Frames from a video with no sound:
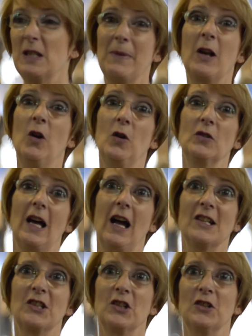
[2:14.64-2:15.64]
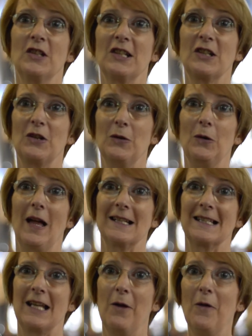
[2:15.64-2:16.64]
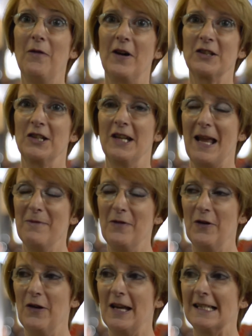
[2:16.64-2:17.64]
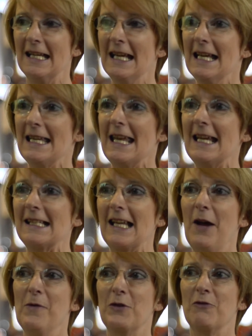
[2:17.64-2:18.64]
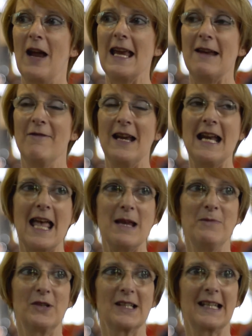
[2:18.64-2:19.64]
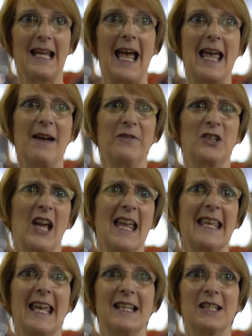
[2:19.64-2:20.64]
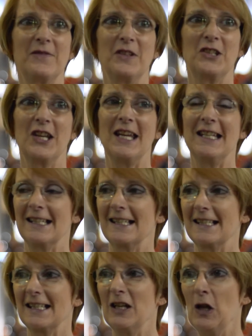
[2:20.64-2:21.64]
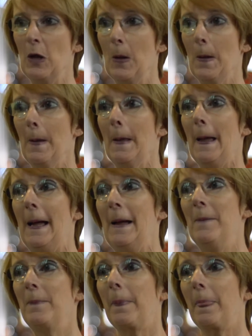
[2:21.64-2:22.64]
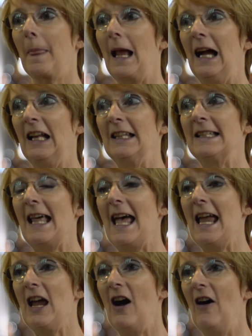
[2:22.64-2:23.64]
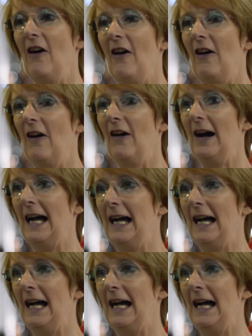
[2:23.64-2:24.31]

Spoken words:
to be called Sunday School, that's the old-fashioned name for it. Years ago it was renamed as KFJ, Kids for Jesus. And they are